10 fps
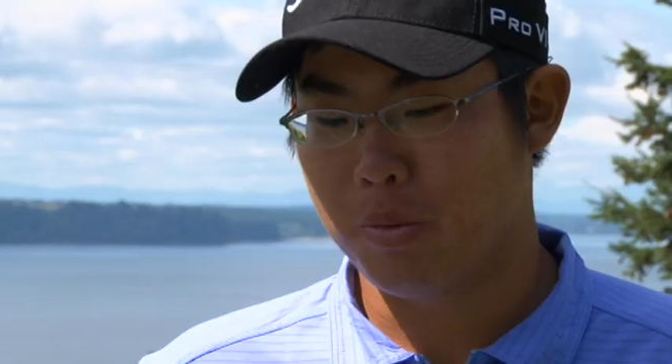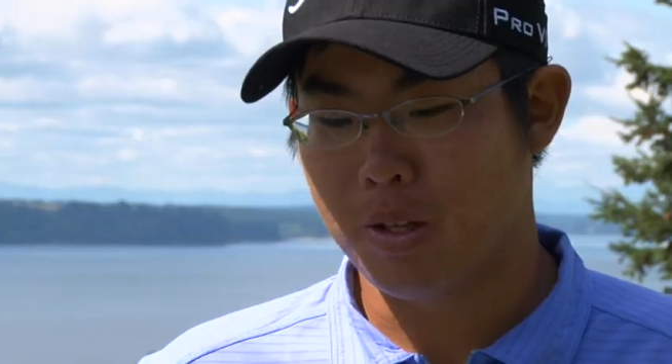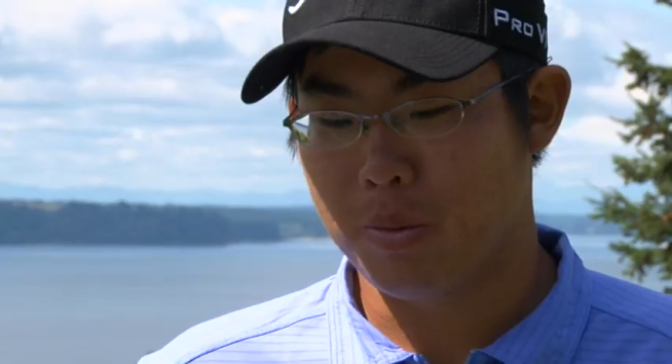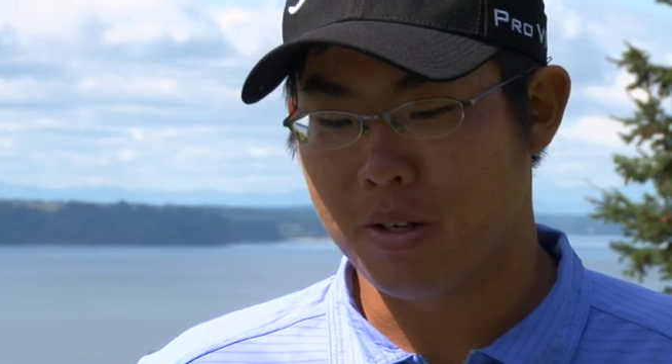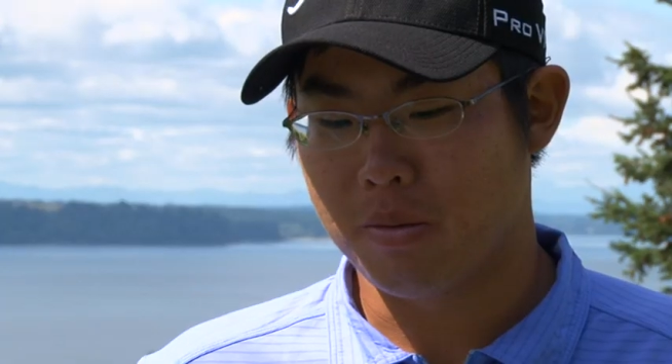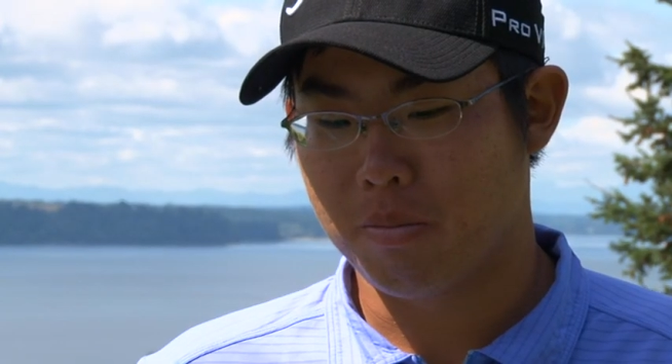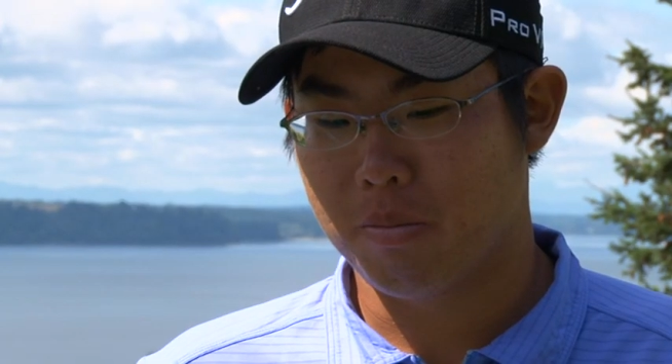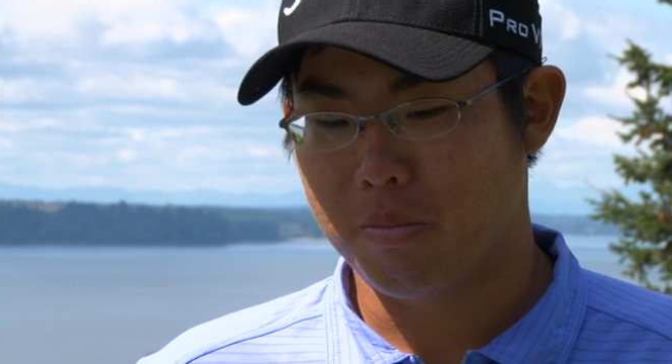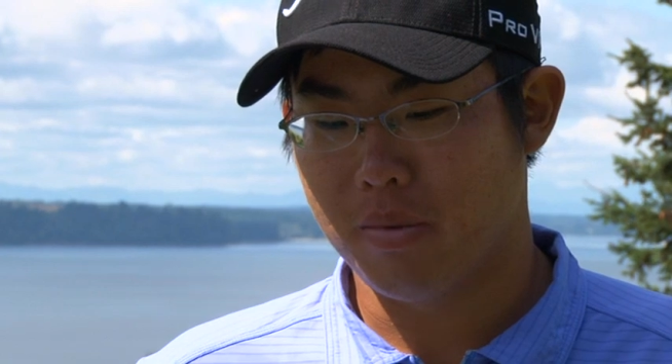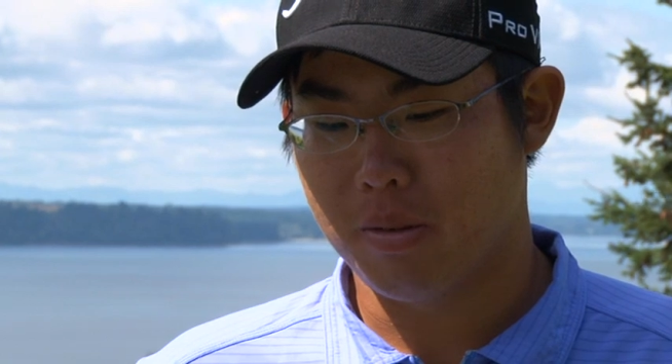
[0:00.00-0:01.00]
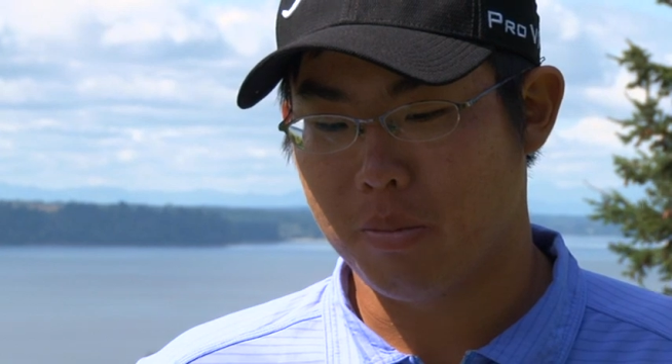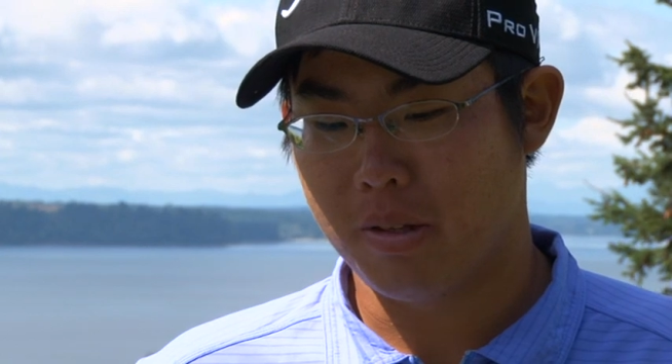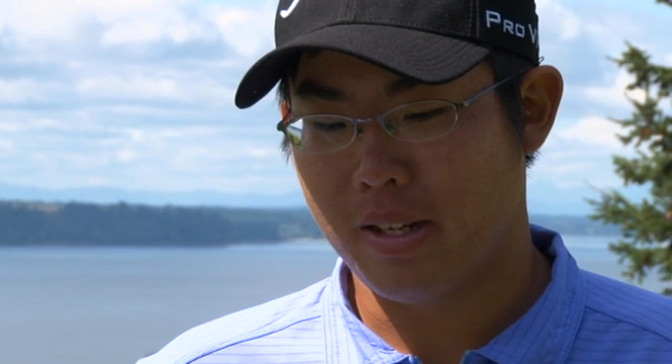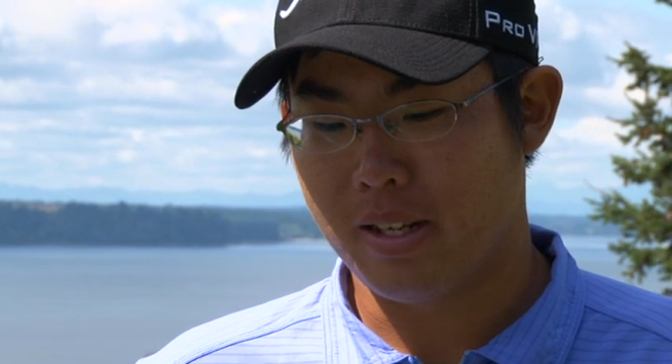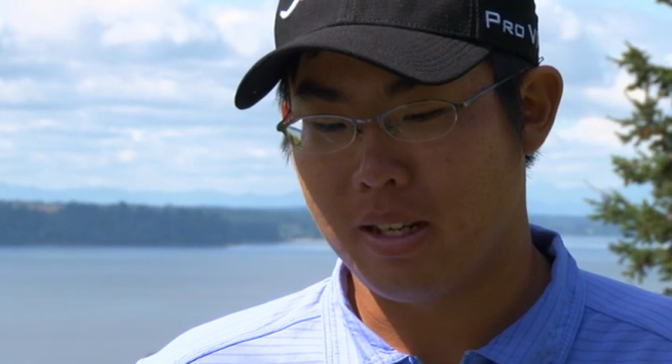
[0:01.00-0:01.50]
really wanted to
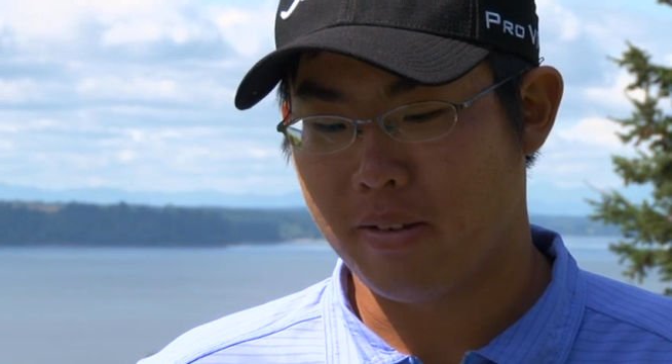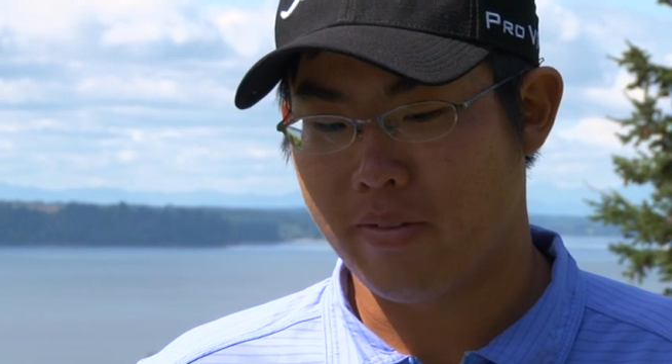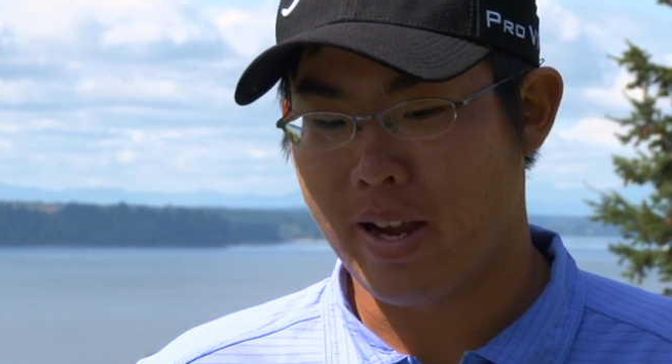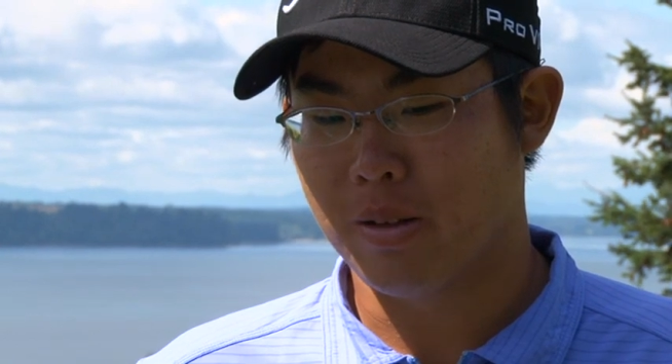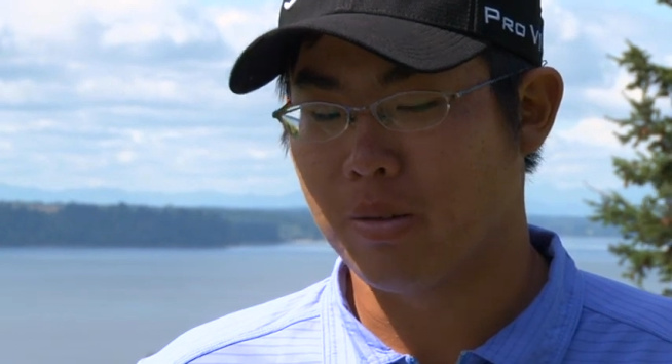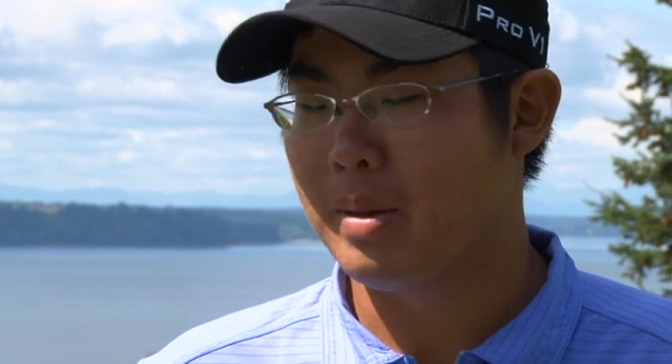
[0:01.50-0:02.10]
play in the finals